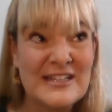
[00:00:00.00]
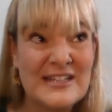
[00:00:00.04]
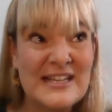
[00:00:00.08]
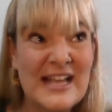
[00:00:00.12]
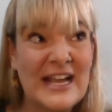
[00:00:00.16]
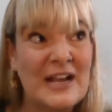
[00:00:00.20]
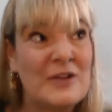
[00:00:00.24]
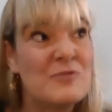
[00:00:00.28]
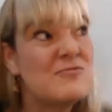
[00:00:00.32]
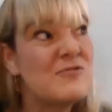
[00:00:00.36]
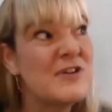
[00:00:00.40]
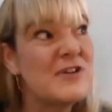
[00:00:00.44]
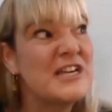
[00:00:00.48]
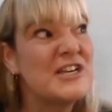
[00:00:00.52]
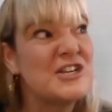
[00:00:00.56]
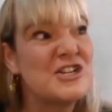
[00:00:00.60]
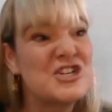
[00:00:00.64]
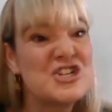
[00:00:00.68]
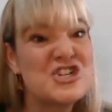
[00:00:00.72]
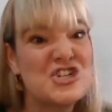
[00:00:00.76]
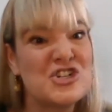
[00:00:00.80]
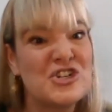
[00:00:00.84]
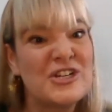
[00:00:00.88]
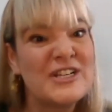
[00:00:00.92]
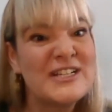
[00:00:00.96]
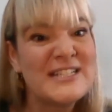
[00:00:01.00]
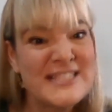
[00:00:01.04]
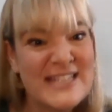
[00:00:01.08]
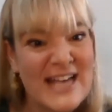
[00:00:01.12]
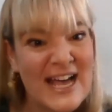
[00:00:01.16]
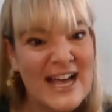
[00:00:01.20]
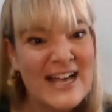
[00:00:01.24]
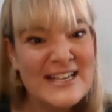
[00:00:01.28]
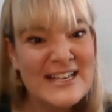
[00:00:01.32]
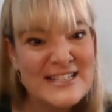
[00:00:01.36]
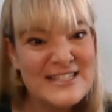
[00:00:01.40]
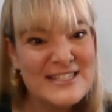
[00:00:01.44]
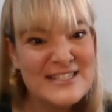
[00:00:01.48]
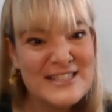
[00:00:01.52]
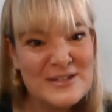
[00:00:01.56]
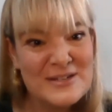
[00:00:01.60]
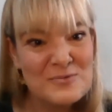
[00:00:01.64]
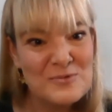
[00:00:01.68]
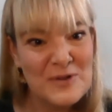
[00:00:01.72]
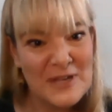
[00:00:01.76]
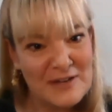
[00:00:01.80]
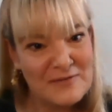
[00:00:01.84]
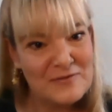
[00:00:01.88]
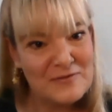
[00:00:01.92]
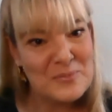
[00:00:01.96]
it like reassures us
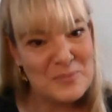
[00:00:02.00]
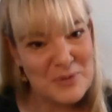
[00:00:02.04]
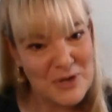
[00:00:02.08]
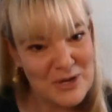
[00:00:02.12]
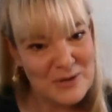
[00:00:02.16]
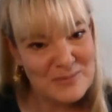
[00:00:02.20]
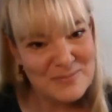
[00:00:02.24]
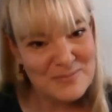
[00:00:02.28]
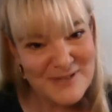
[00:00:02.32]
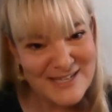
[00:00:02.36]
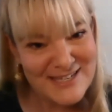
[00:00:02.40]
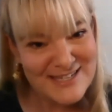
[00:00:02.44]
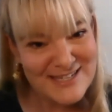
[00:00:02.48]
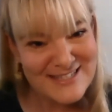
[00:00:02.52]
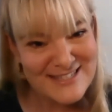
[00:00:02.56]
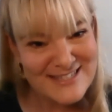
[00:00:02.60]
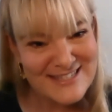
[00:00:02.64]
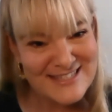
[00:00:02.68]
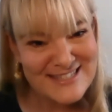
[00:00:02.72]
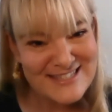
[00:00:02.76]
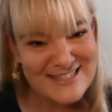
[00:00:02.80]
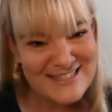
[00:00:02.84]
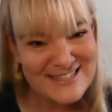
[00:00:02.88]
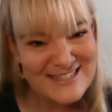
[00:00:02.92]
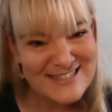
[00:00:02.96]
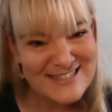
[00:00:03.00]
that we have a purpose